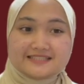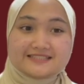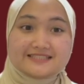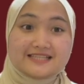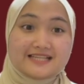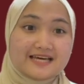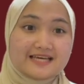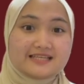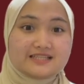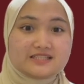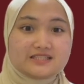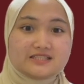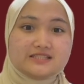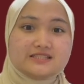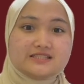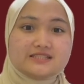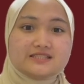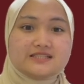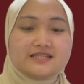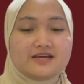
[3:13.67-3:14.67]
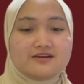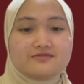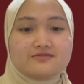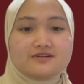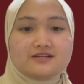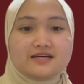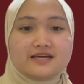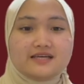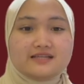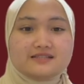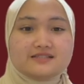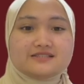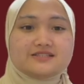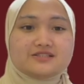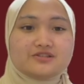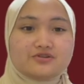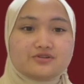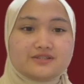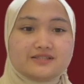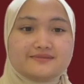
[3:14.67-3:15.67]
like a never-ending
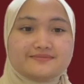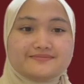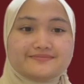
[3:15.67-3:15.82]
story.